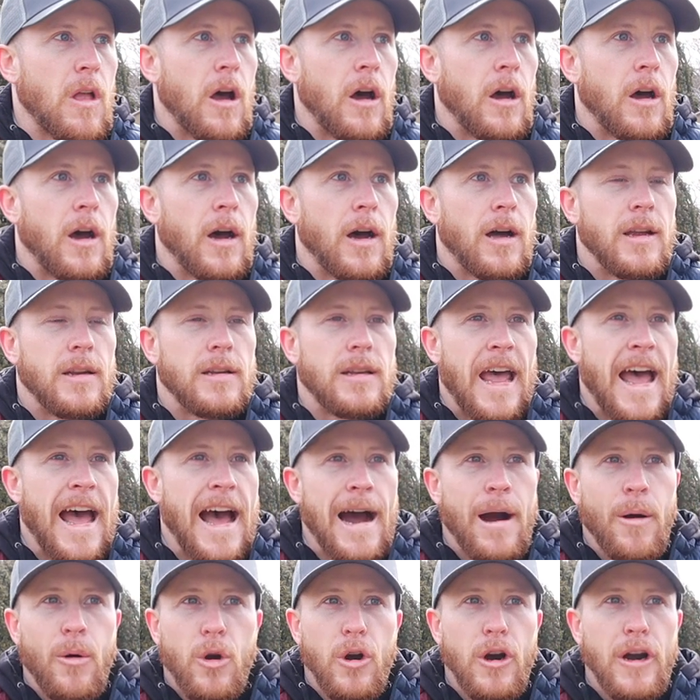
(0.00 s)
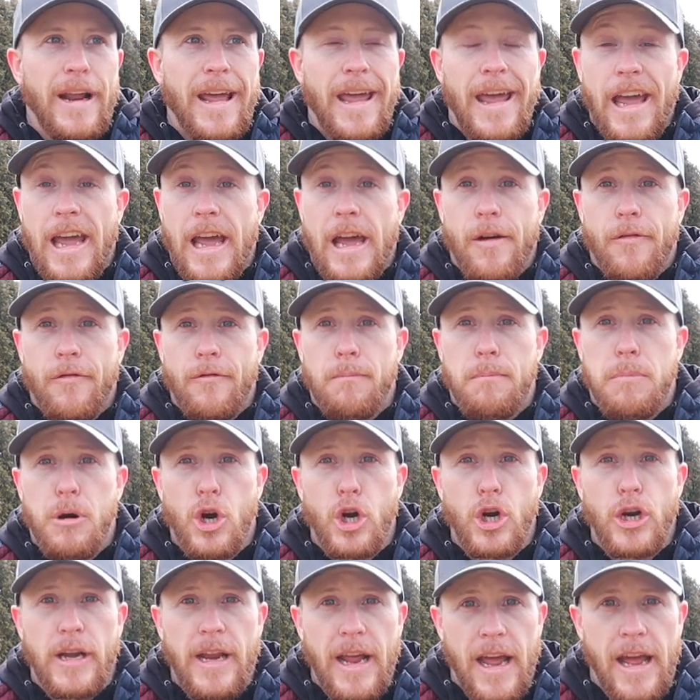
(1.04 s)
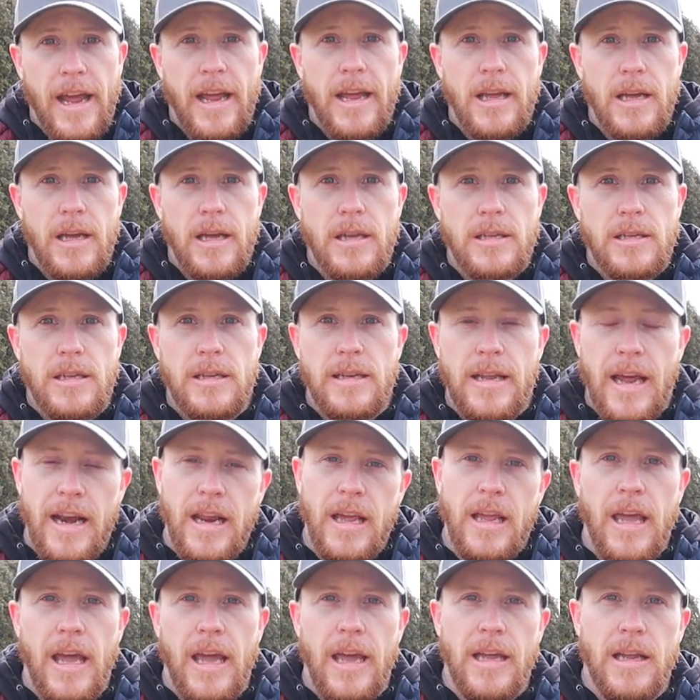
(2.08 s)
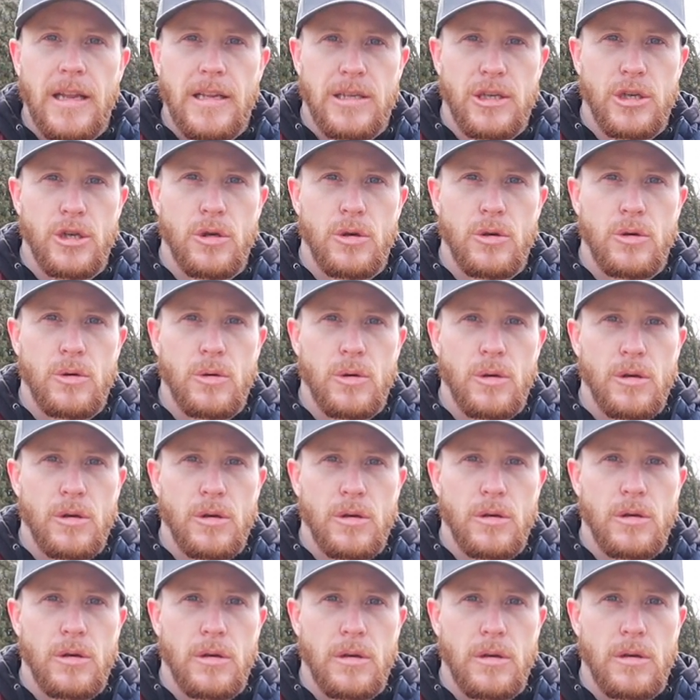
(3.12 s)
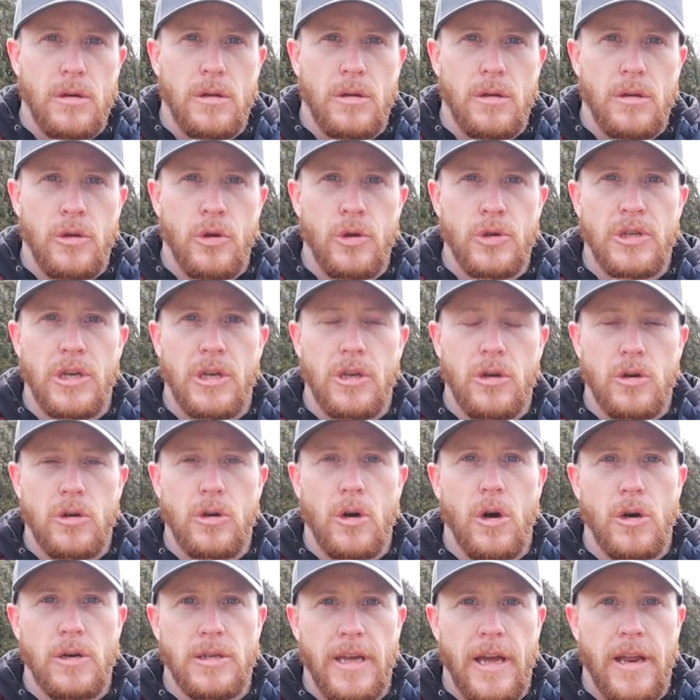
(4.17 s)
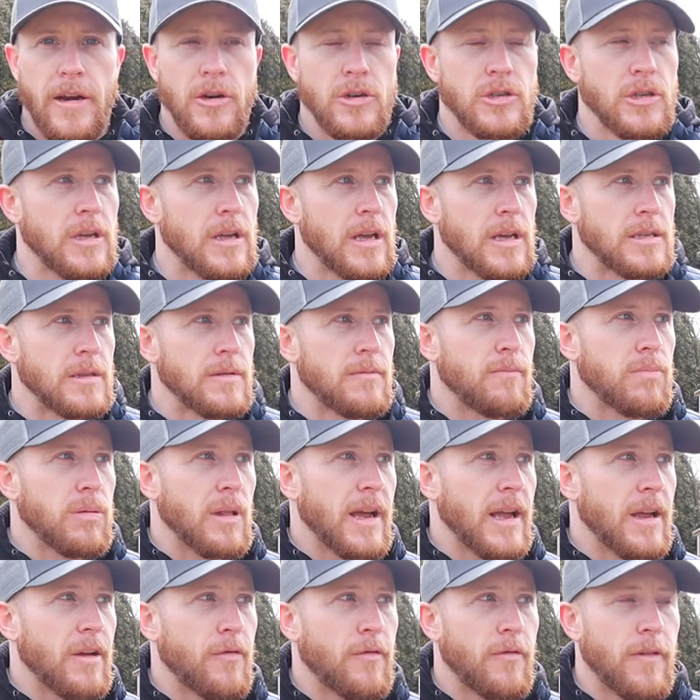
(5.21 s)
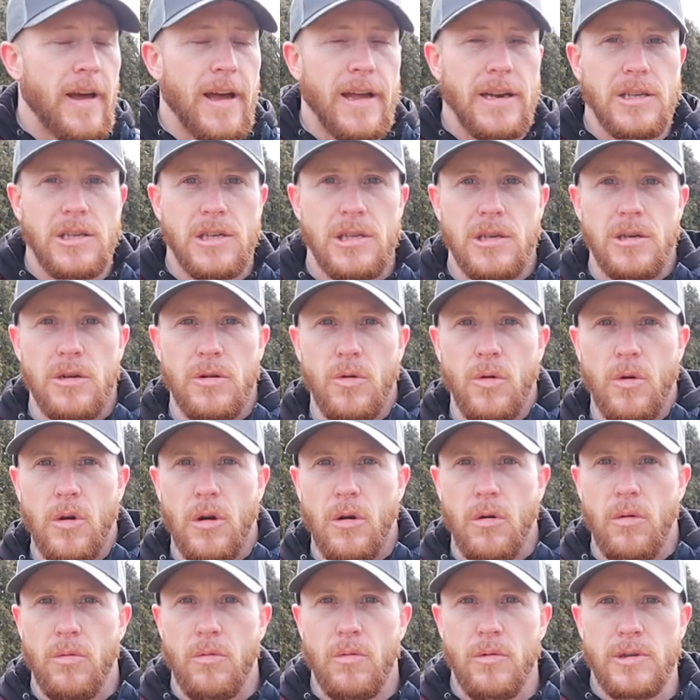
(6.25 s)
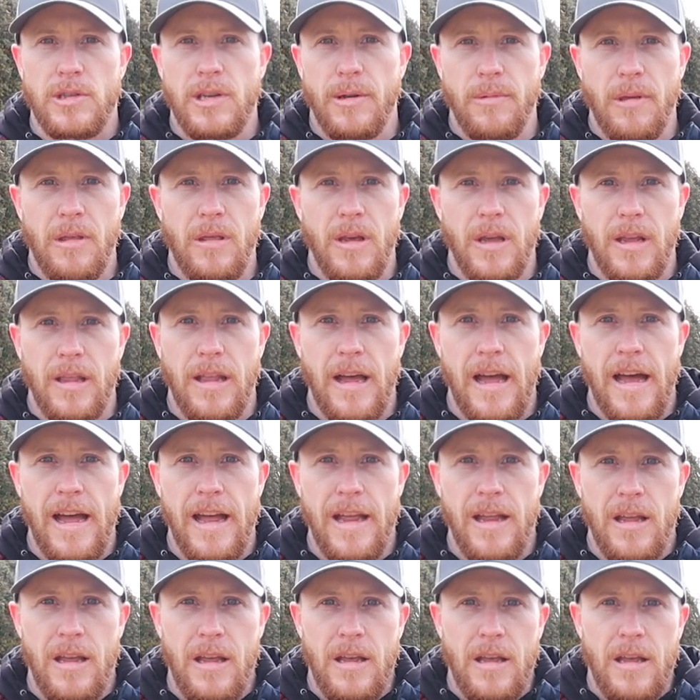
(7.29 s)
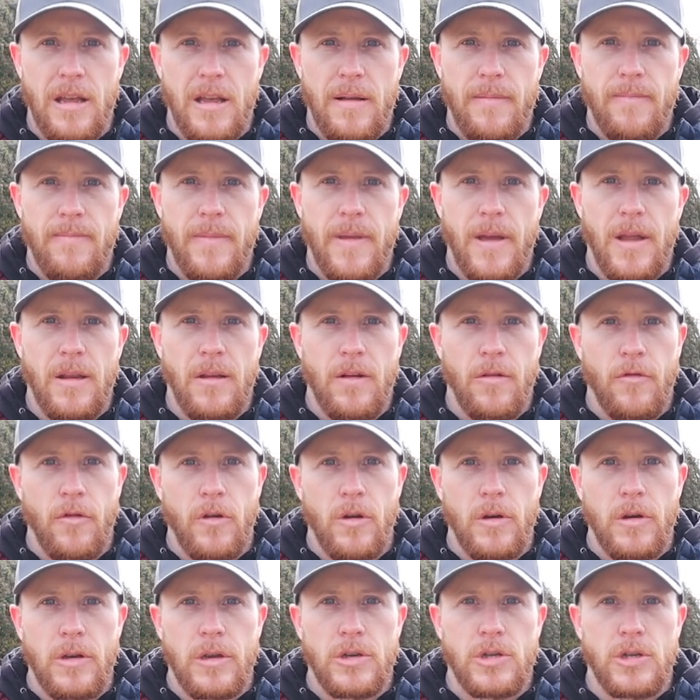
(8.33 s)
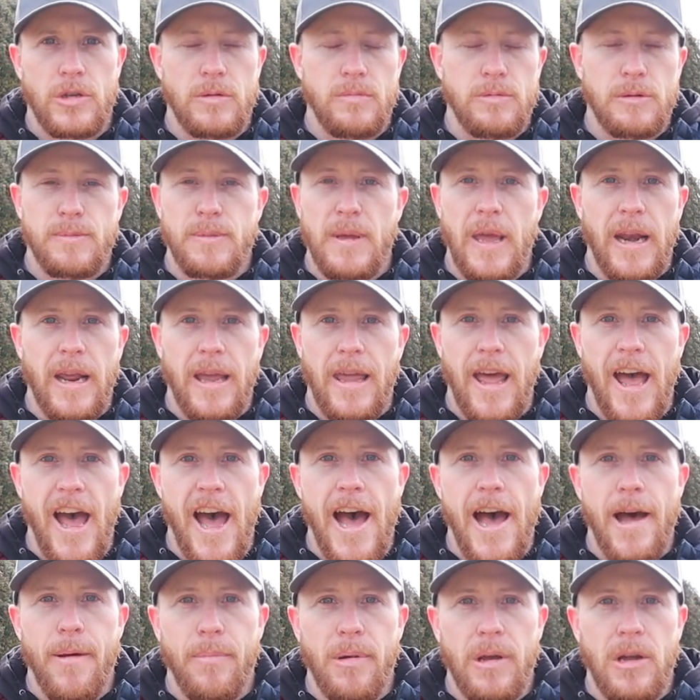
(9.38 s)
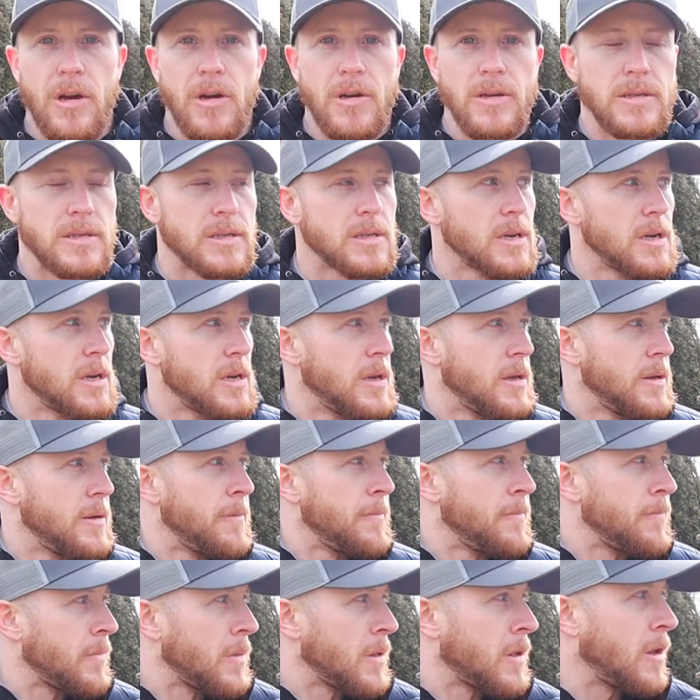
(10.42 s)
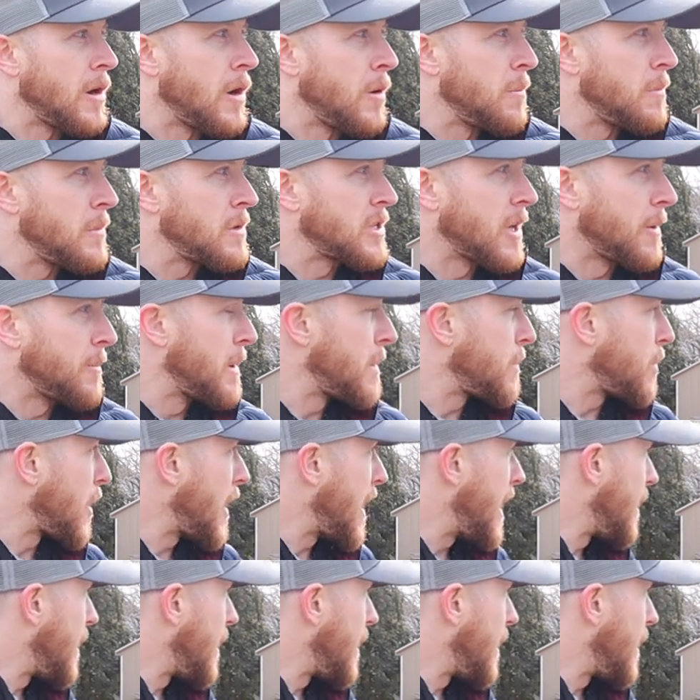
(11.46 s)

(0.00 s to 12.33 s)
uh, an hour and a half per day to dedicate to using your dog's energy, as in playing fetch or something like that, then really you should get a cat. Because, you know, some people